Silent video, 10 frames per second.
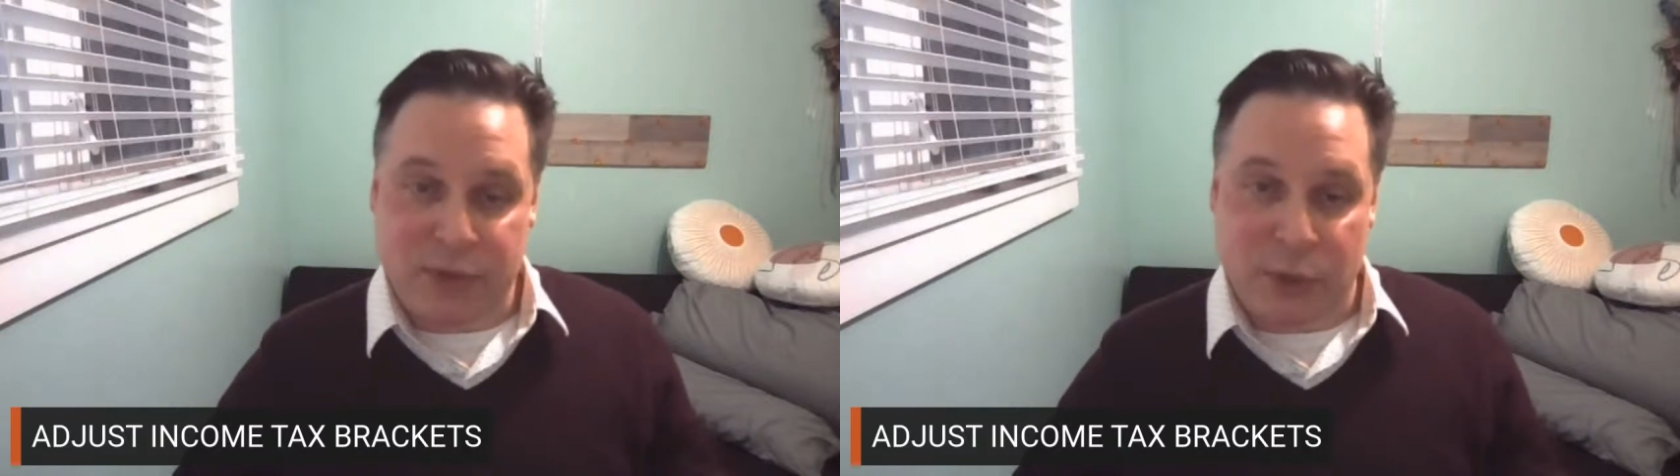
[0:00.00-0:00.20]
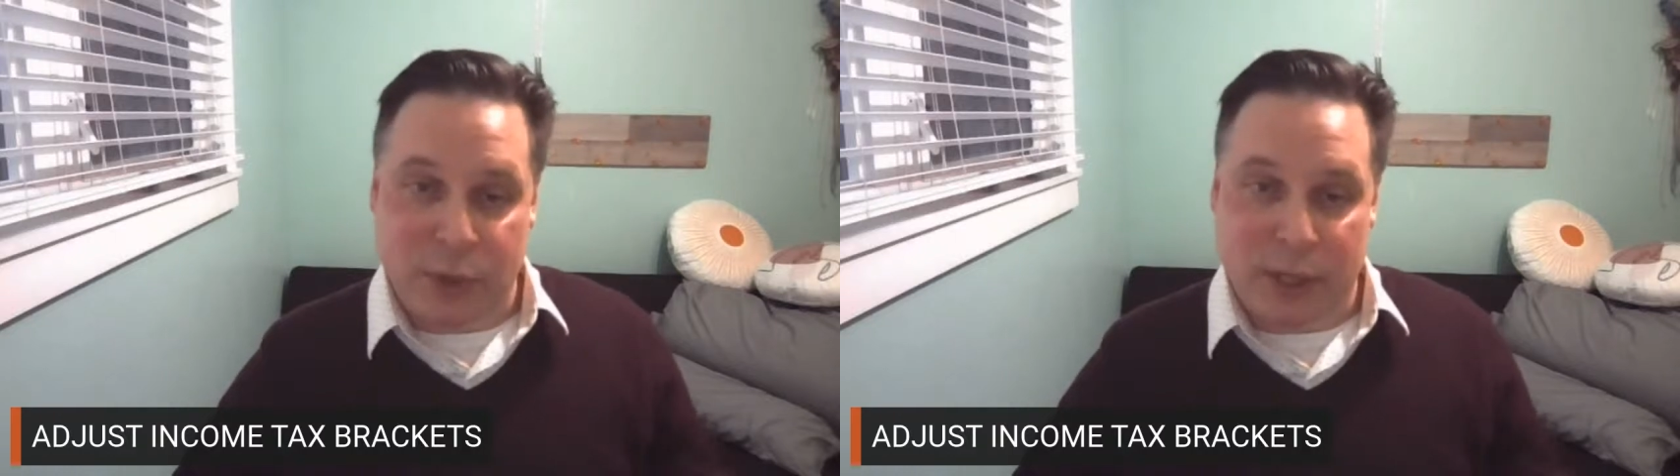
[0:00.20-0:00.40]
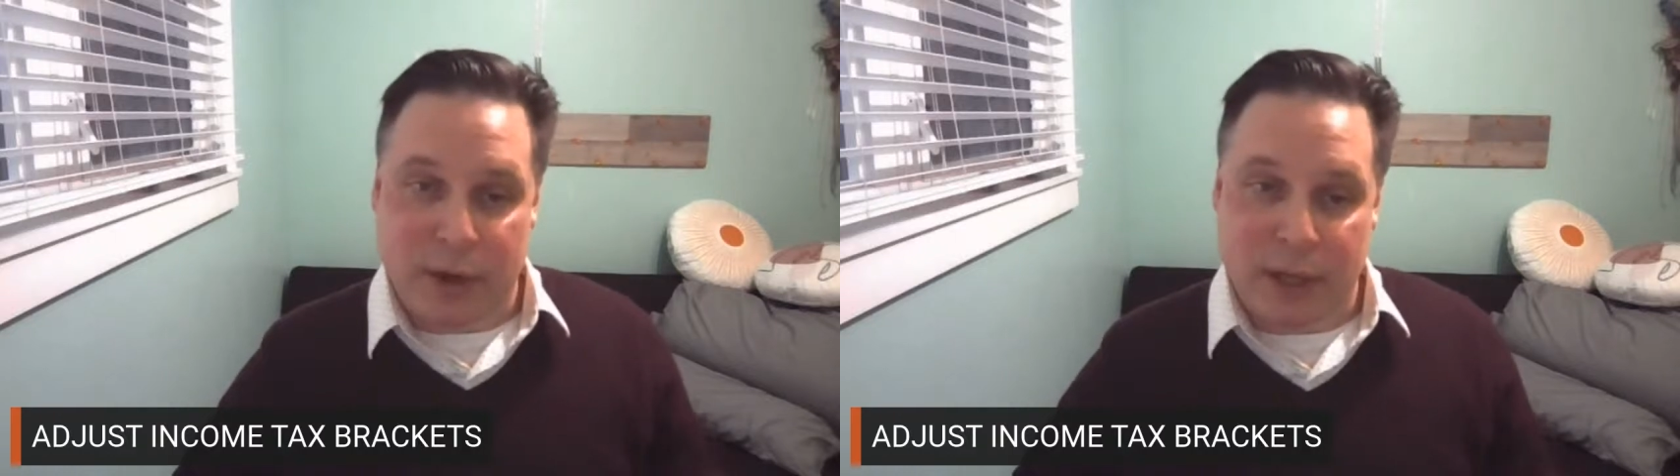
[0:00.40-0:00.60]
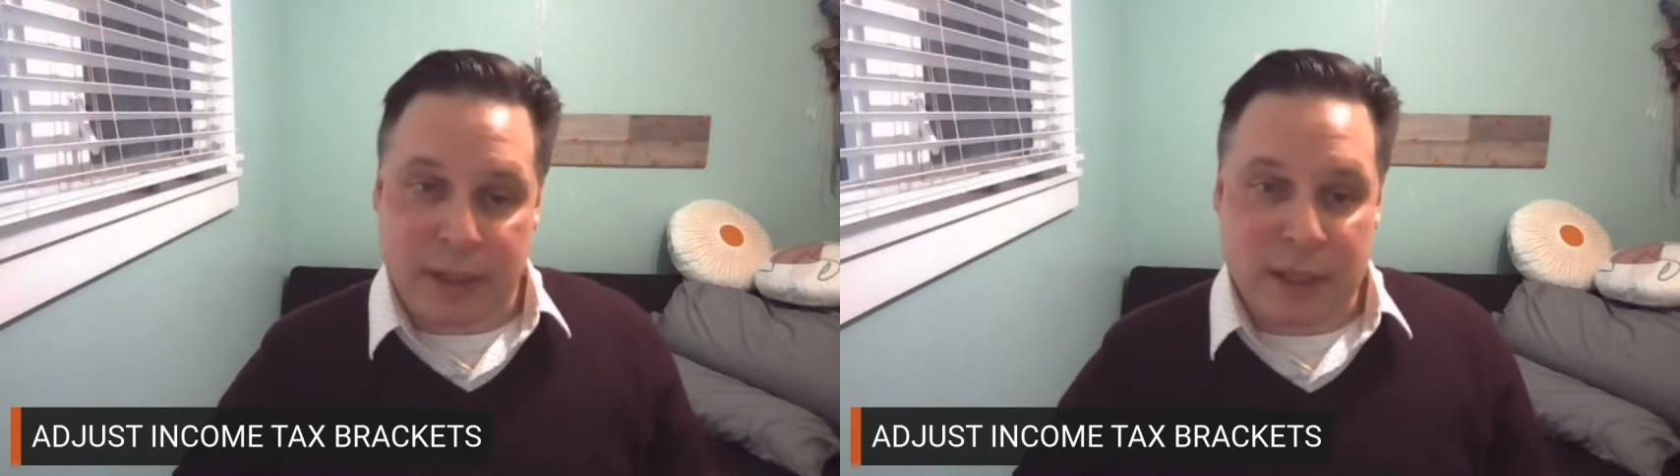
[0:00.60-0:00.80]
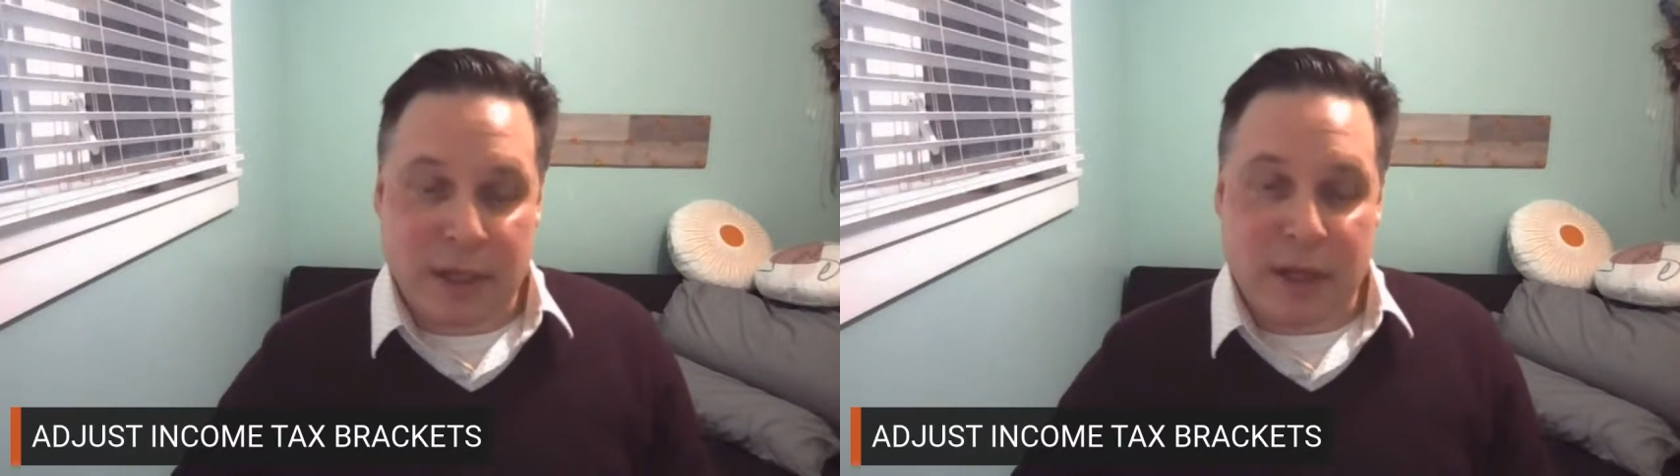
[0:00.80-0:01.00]
or whatnot,
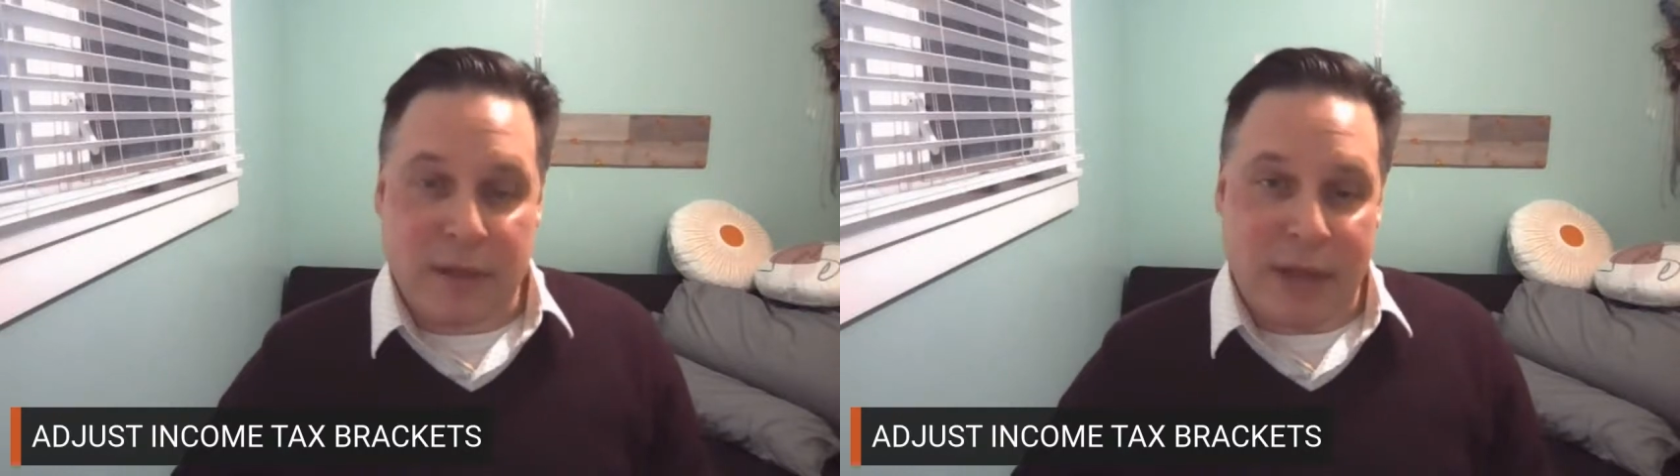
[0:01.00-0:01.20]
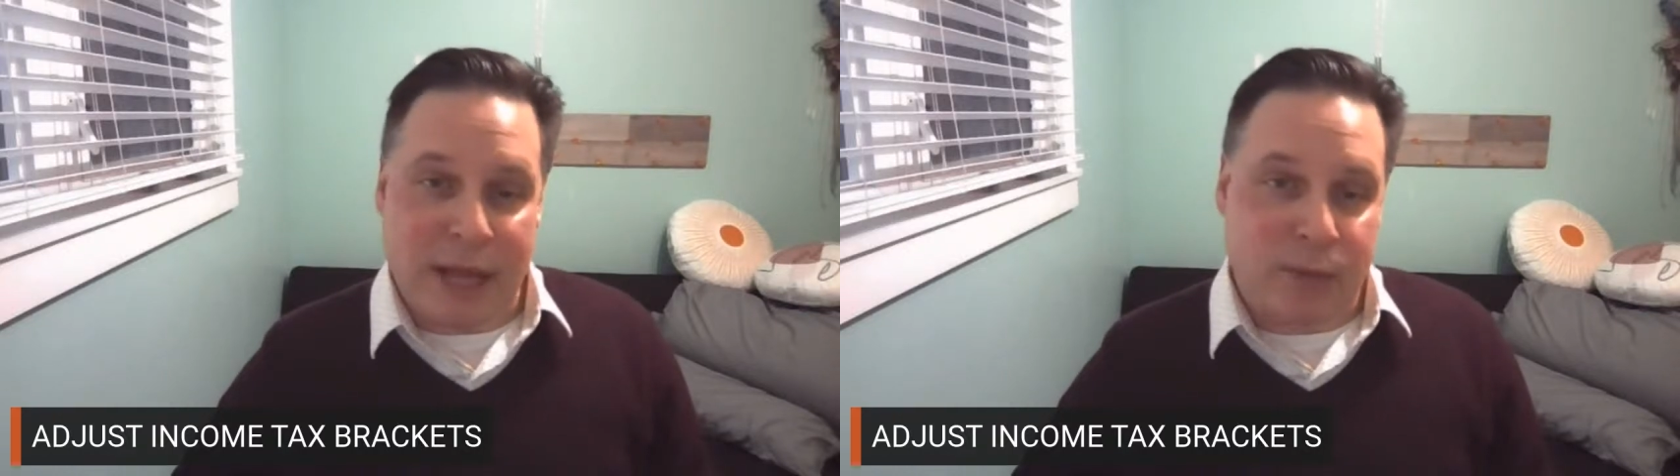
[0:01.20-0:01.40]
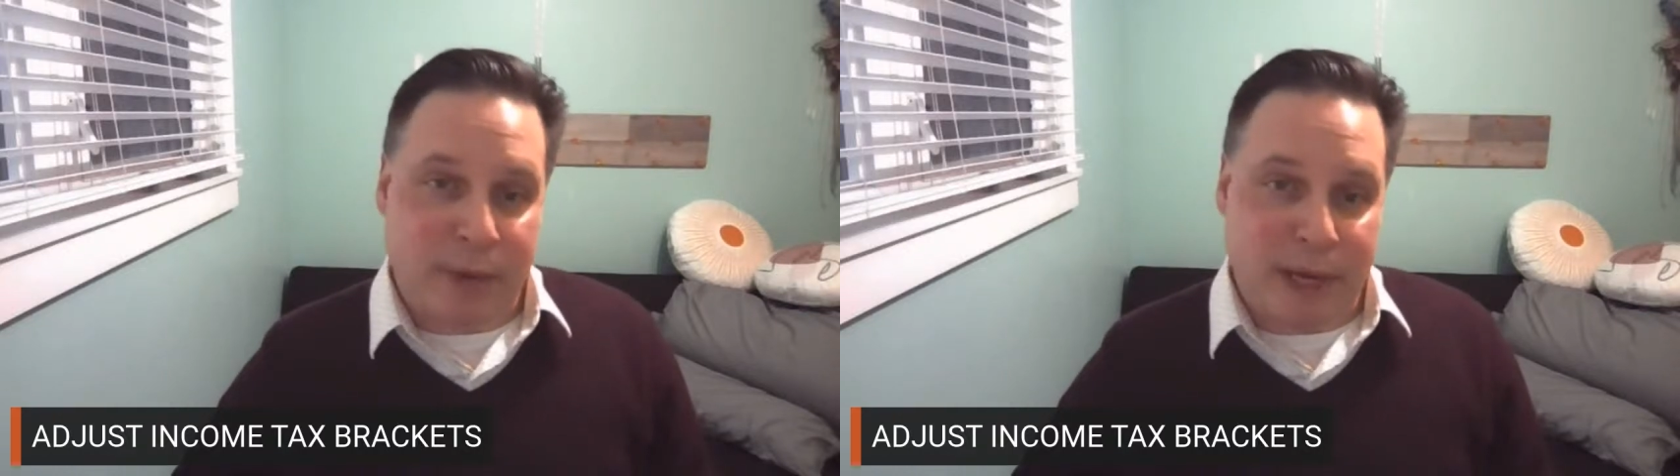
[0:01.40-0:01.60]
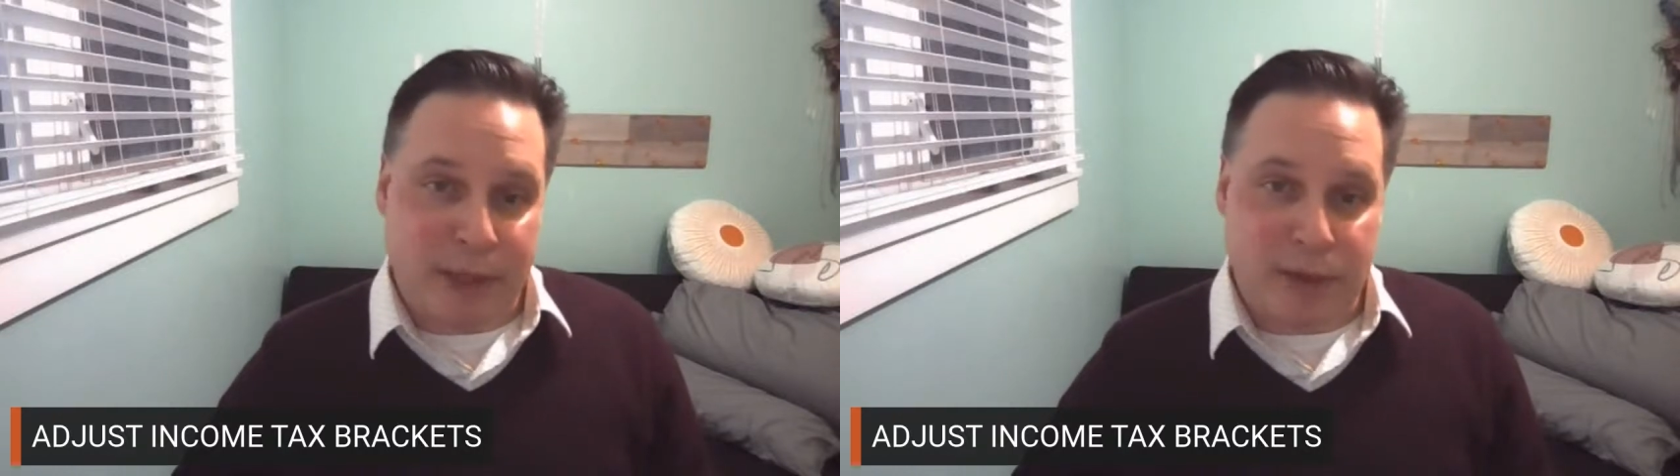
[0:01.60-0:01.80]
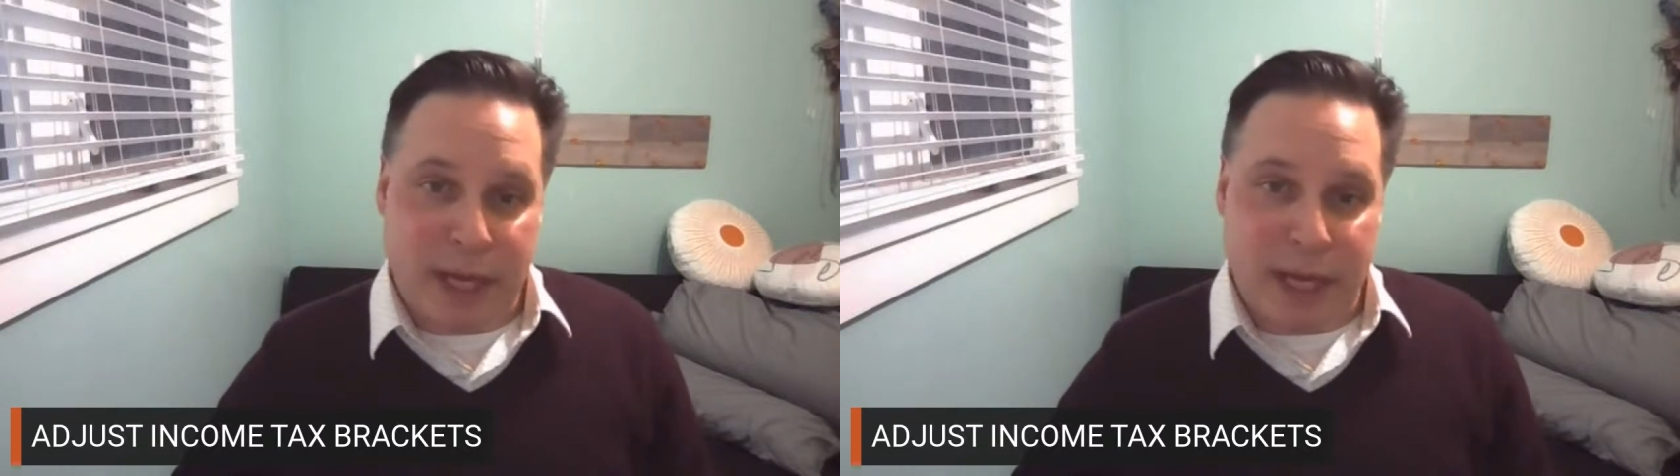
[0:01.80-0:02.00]
that one might
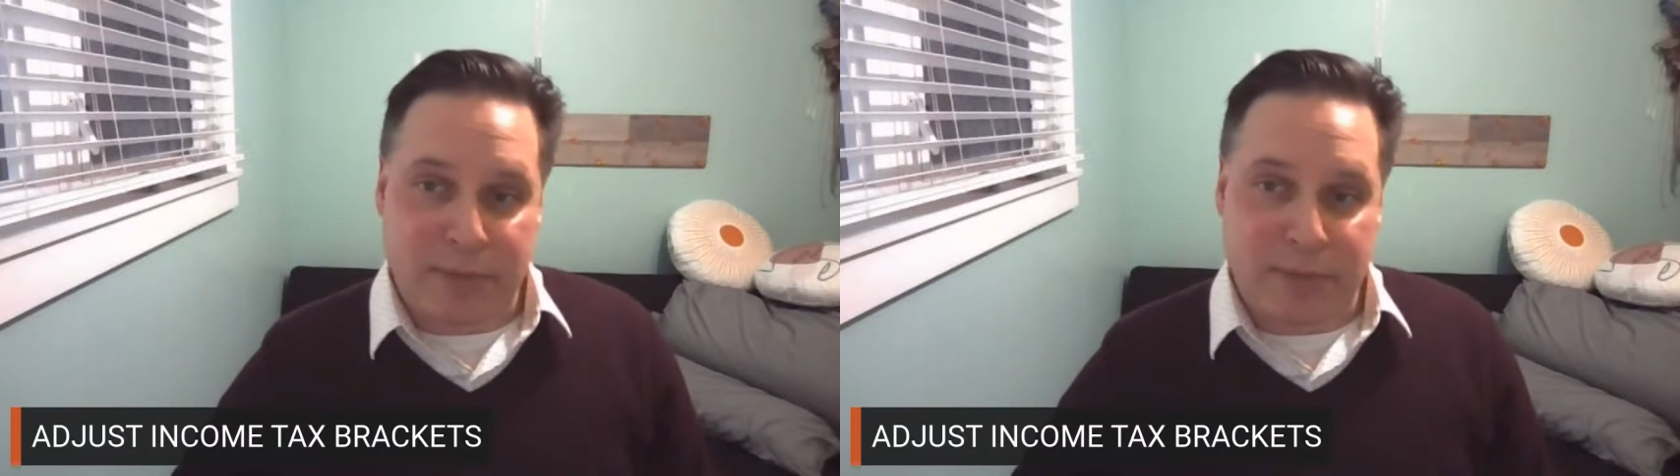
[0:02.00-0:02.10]
do that.